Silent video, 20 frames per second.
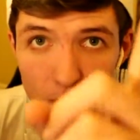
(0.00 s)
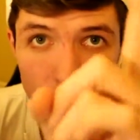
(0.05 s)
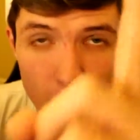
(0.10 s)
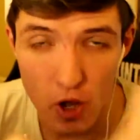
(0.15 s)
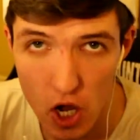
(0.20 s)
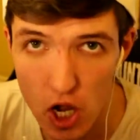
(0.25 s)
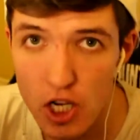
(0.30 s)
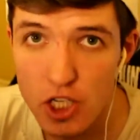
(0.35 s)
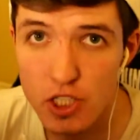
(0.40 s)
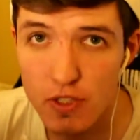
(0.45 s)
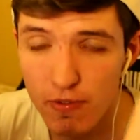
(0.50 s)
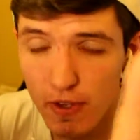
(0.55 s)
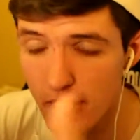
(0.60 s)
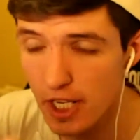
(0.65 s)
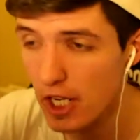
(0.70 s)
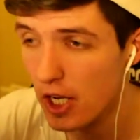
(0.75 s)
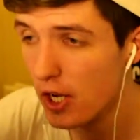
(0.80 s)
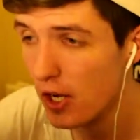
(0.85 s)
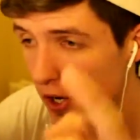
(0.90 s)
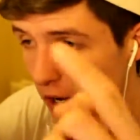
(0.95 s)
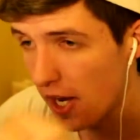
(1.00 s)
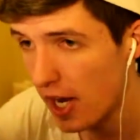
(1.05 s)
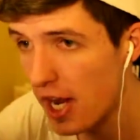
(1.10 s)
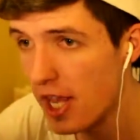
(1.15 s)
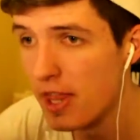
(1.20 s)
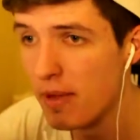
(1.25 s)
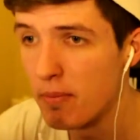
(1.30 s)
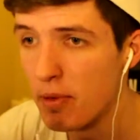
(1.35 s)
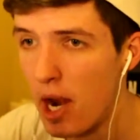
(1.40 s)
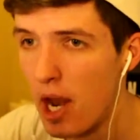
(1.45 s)
first video
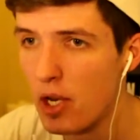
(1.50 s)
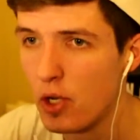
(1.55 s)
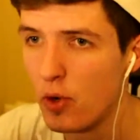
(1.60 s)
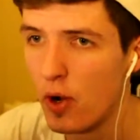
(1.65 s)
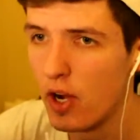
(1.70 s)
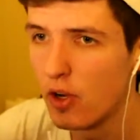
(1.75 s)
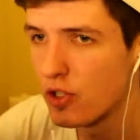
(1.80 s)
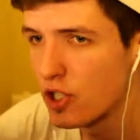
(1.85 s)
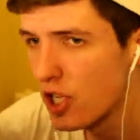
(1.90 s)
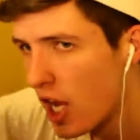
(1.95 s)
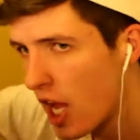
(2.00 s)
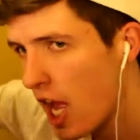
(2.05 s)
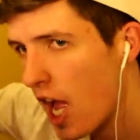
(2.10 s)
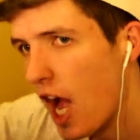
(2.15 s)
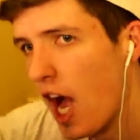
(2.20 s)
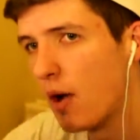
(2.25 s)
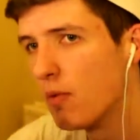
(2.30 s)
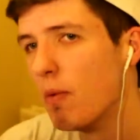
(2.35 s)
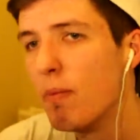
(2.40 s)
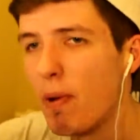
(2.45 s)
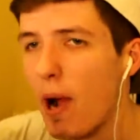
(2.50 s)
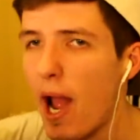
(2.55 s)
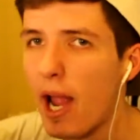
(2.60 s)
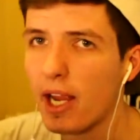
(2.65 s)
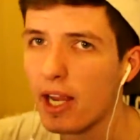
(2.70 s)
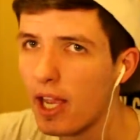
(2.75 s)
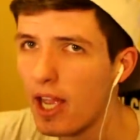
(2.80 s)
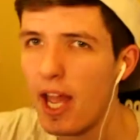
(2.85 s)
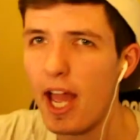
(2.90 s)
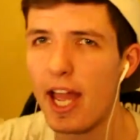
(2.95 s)
in the brand new house and we're
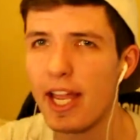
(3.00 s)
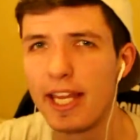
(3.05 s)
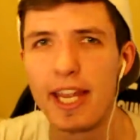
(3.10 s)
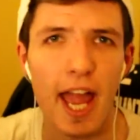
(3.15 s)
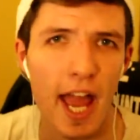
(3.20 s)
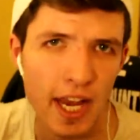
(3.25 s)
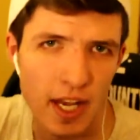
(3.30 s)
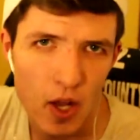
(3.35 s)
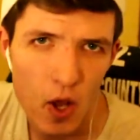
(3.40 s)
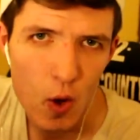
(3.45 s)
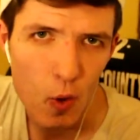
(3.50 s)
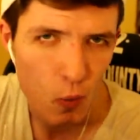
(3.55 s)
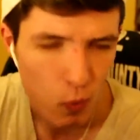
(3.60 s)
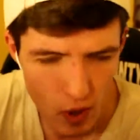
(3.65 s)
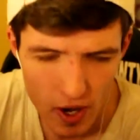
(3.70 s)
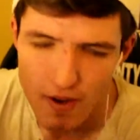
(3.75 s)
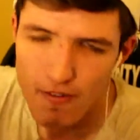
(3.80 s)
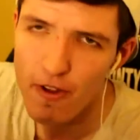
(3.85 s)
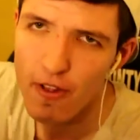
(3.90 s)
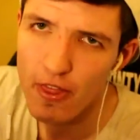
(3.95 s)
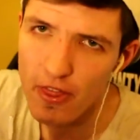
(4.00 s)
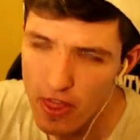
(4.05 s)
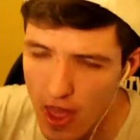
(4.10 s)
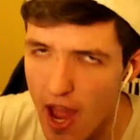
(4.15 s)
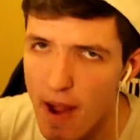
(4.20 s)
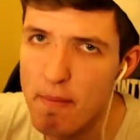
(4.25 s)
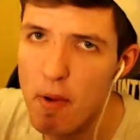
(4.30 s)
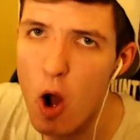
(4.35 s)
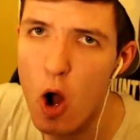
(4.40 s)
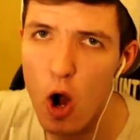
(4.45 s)
back again with
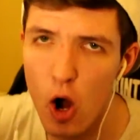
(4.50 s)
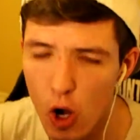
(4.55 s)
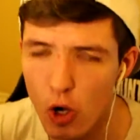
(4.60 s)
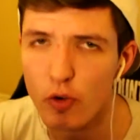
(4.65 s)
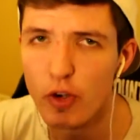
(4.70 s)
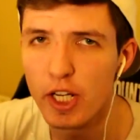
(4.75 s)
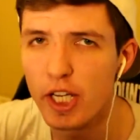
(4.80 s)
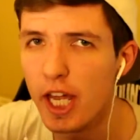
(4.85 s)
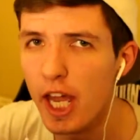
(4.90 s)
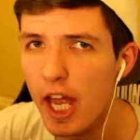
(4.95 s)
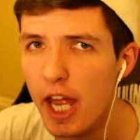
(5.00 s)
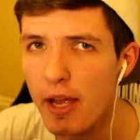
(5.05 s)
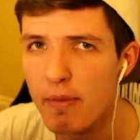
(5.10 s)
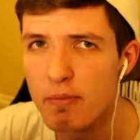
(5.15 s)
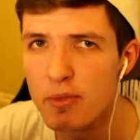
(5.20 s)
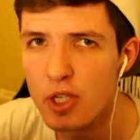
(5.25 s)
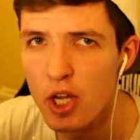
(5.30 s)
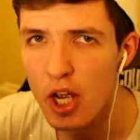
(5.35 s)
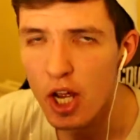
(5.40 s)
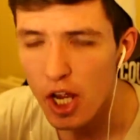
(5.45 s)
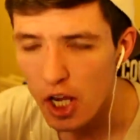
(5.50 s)
them horror games